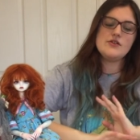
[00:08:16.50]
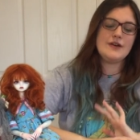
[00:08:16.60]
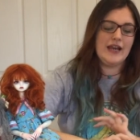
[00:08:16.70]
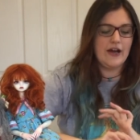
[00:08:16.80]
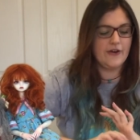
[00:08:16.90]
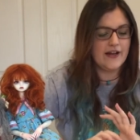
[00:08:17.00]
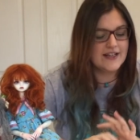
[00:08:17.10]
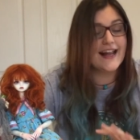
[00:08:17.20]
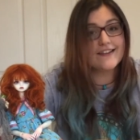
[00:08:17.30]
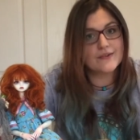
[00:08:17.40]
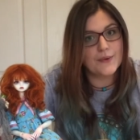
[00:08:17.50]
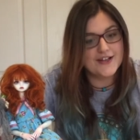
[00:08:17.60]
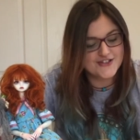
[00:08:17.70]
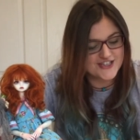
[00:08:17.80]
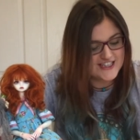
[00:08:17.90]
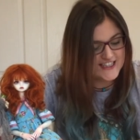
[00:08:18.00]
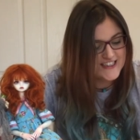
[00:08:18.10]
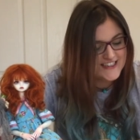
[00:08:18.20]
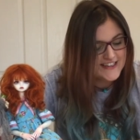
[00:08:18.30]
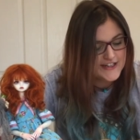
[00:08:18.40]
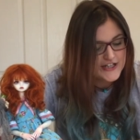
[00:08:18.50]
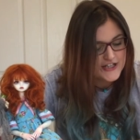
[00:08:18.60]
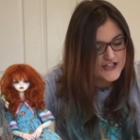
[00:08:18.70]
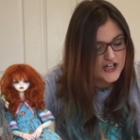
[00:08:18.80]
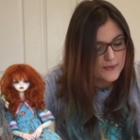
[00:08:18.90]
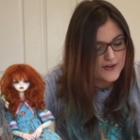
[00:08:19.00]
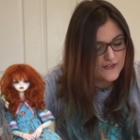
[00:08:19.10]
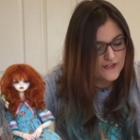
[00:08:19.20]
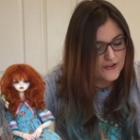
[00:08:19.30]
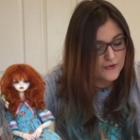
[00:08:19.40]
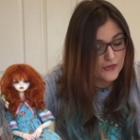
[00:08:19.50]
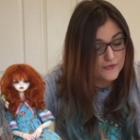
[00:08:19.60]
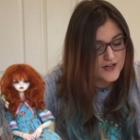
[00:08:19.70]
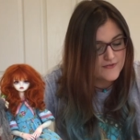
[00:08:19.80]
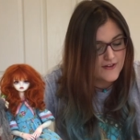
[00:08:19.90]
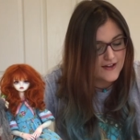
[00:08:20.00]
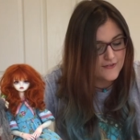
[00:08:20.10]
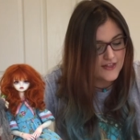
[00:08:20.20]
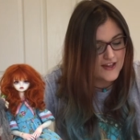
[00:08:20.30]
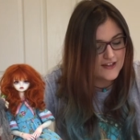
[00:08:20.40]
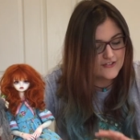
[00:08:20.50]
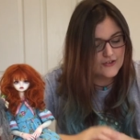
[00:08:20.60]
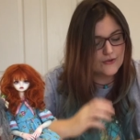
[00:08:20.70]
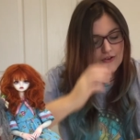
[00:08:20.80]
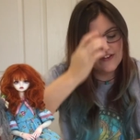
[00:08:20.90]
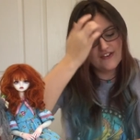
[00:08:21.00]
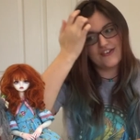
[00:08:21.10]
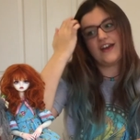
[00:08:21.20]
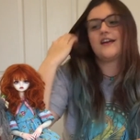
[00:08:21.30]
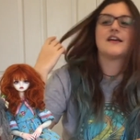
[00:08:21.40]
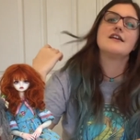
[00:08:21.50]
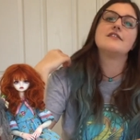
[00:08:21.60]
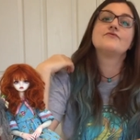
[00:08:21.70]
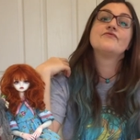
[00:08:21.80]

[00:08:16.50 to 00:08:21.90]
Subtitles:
Okay, next question. Show us your 3 fave things you got this year.